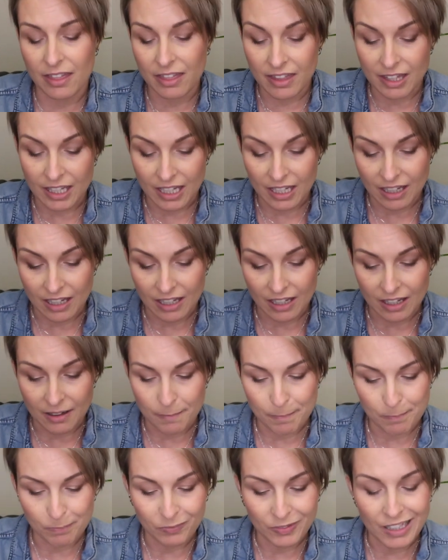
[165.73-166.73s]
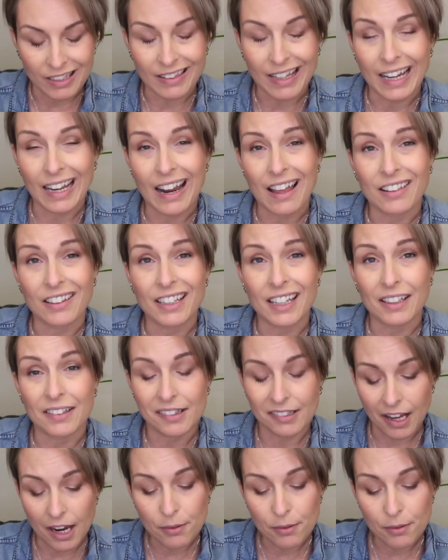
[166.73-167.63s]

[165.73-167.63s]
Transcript: the light elegance.